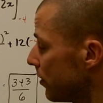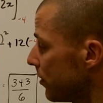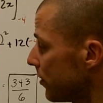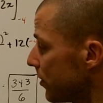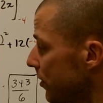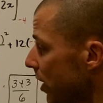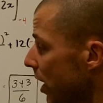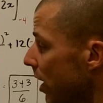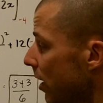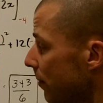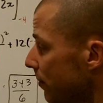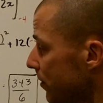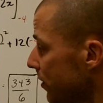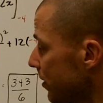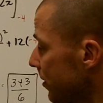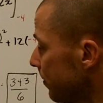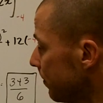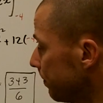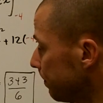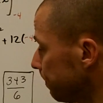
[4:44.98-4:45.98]

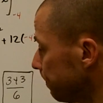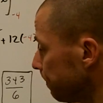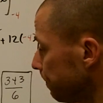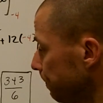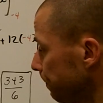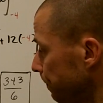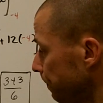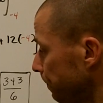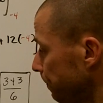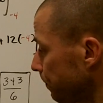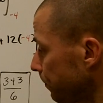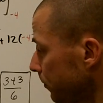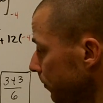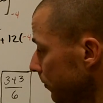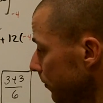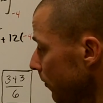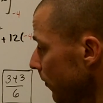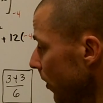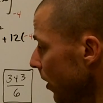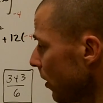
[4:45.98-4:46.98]
sums,
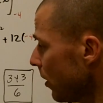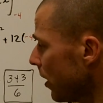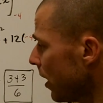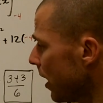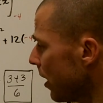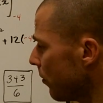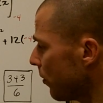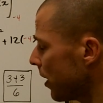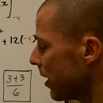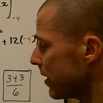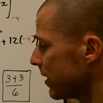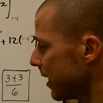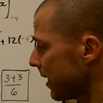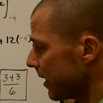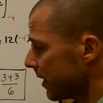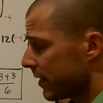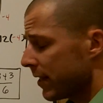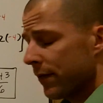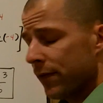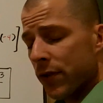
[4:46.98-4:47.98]
and when I
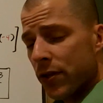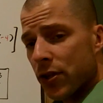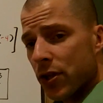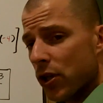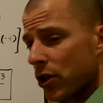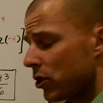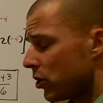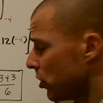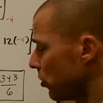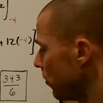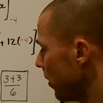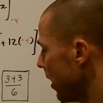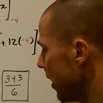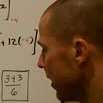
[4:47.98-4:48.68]
take the difference of the two,